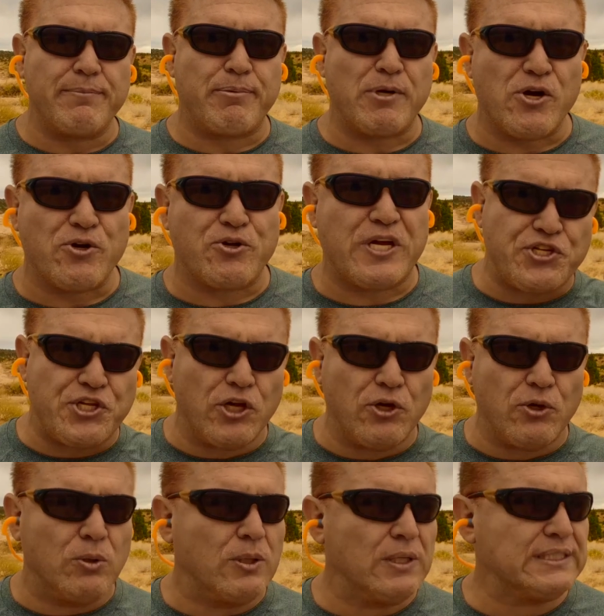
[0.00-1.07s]
broke
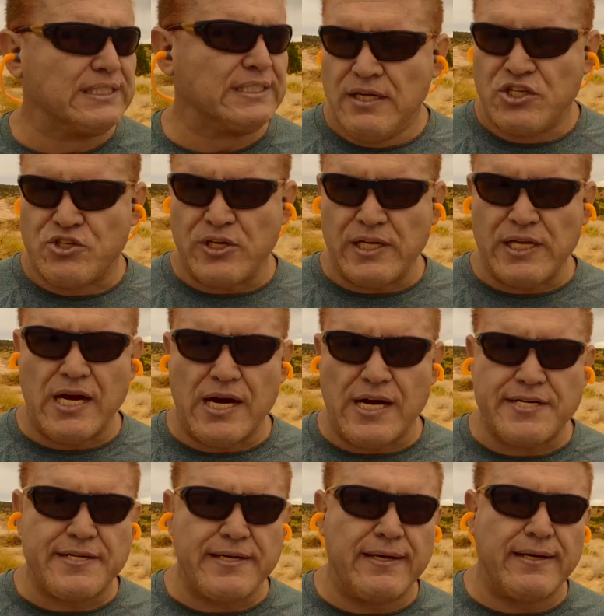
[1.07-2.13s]
2. It's really
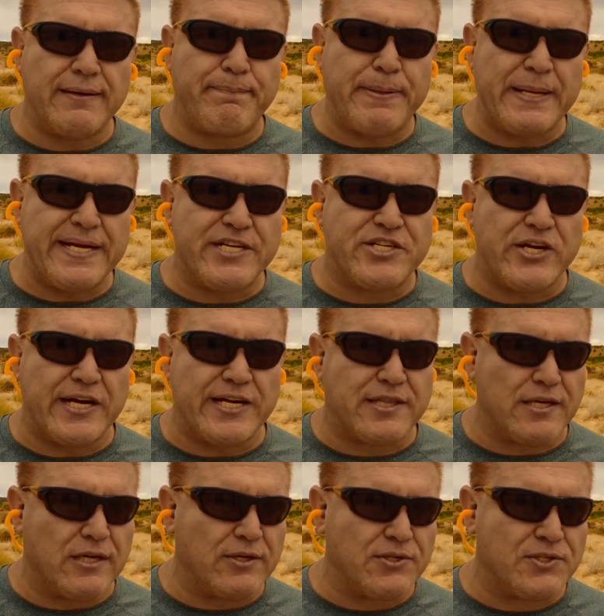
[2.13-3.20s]
hard to penetrate
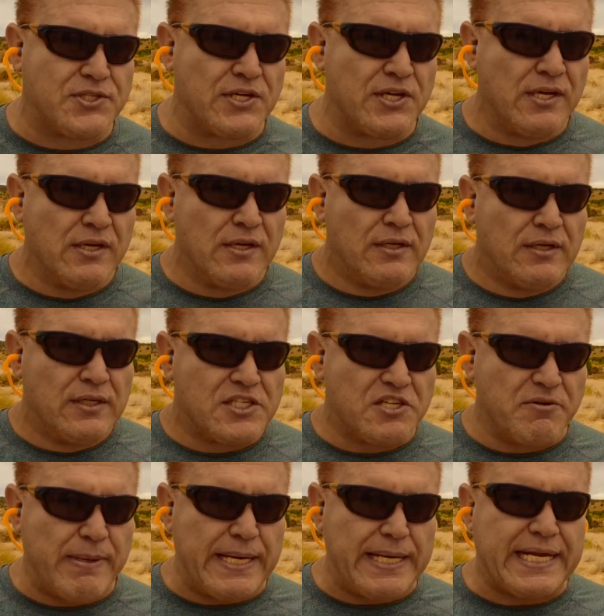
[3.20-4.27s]
those
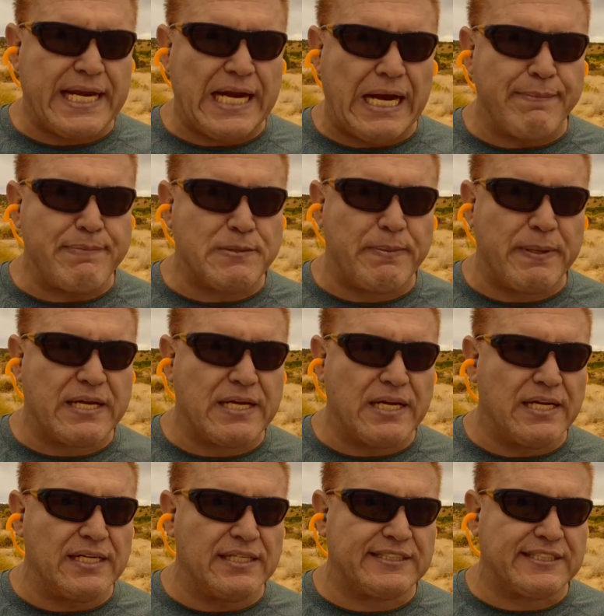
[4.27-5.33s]
cement caps
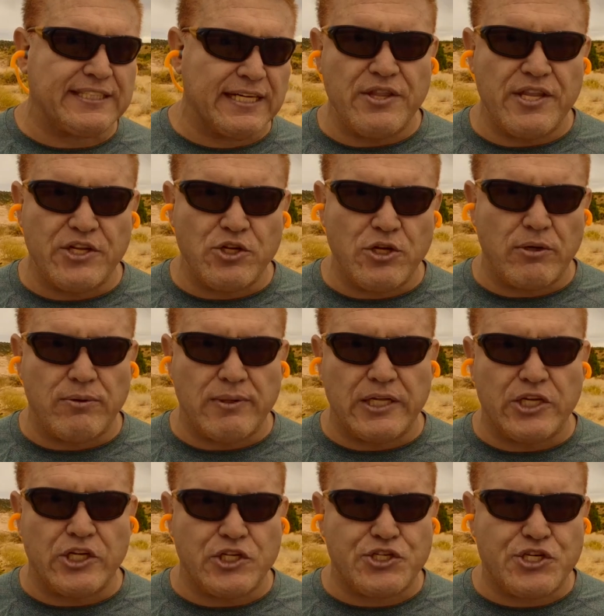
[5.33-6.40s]
because they do a really
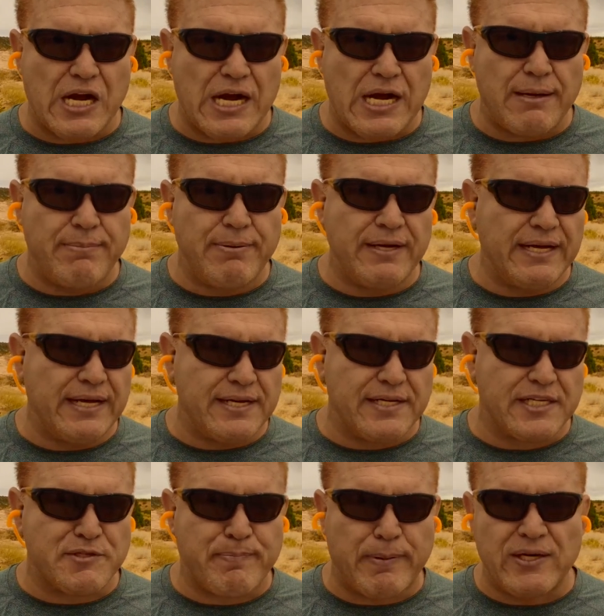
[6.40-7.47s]
good job at
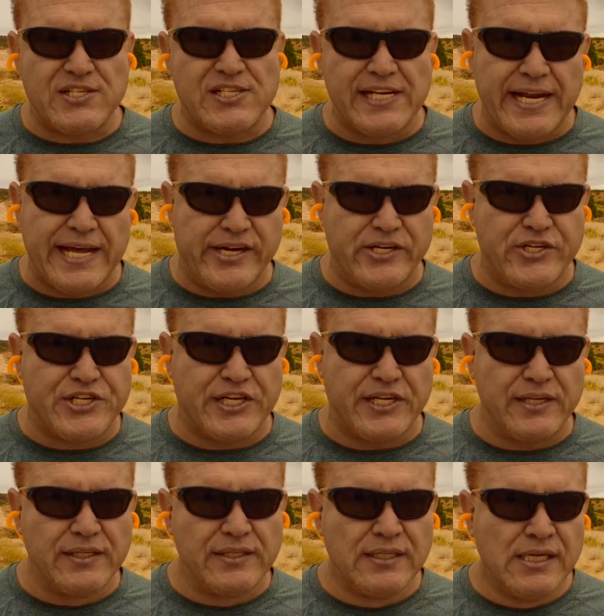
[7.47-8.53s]
dispersing
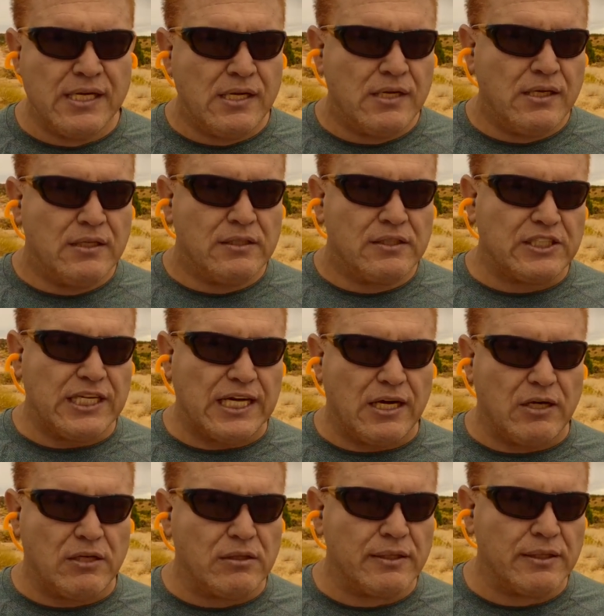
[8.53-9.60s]
energy.
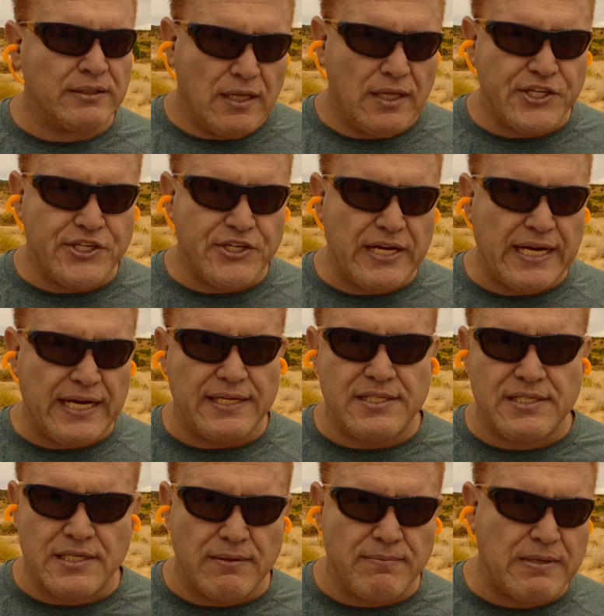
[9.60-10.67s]
So unless you
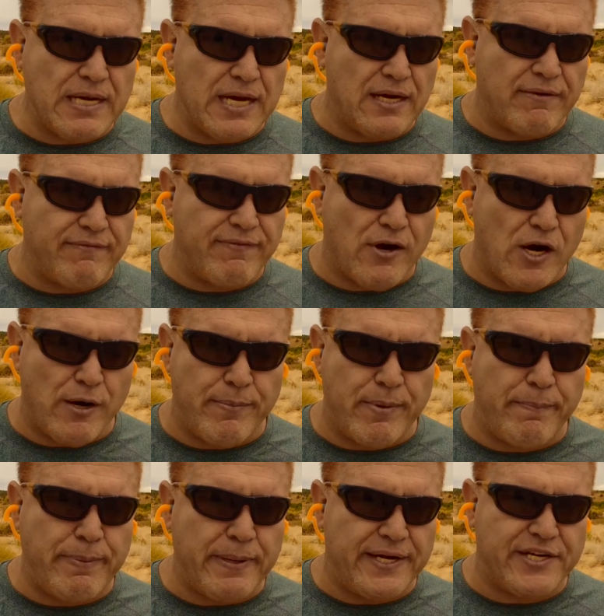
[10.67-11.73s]
had some kind of
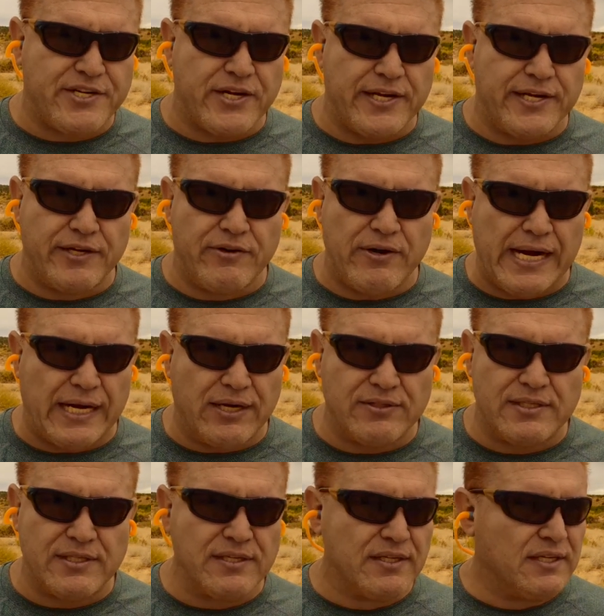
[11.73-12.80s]
armor penetrating
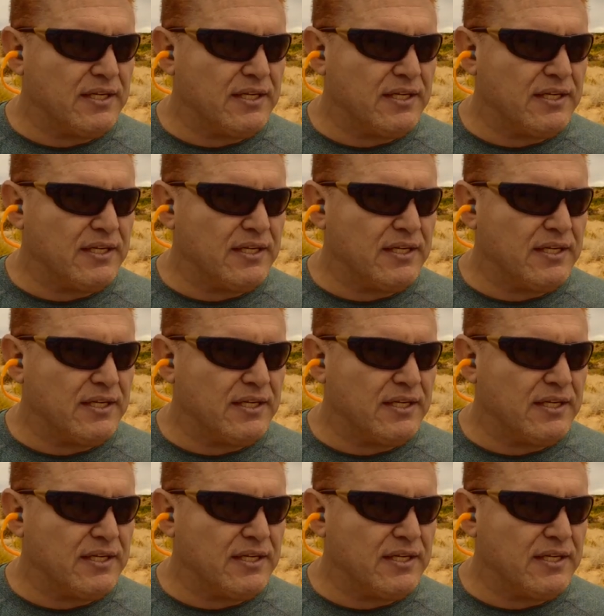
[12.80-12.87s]
round,